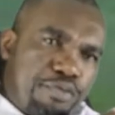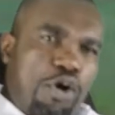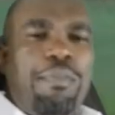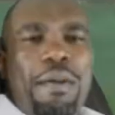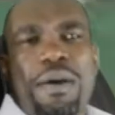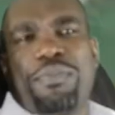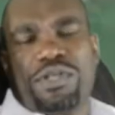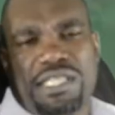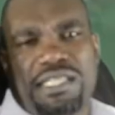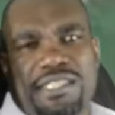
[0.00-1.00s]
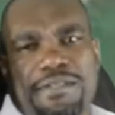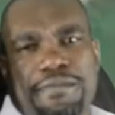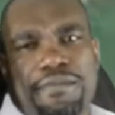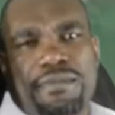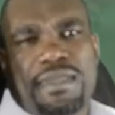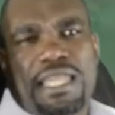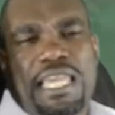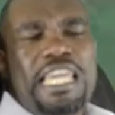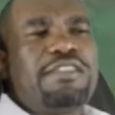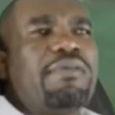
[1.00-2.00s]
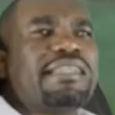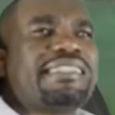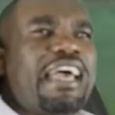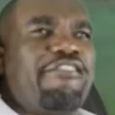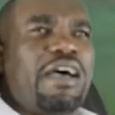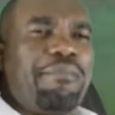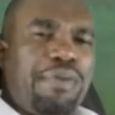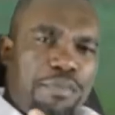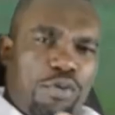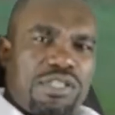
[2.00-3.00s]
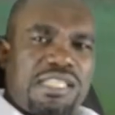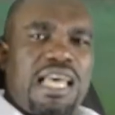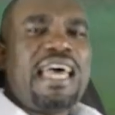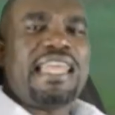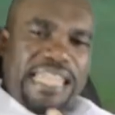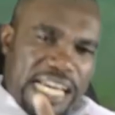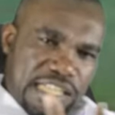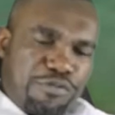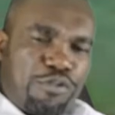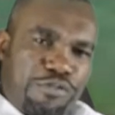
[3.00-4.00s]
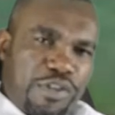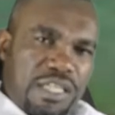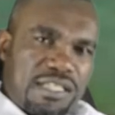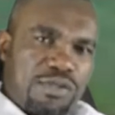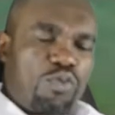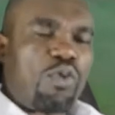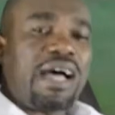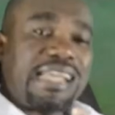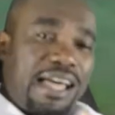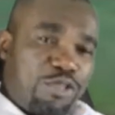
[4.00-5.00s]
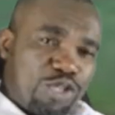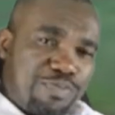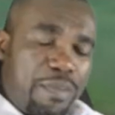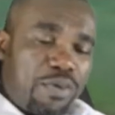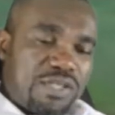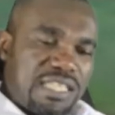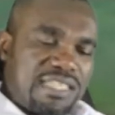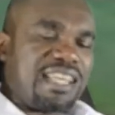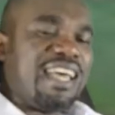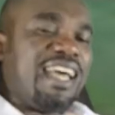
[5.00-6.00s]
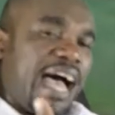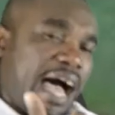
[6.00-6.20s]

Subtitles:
proper purposes. It must have a purpose that it fulfills. What are those purposes?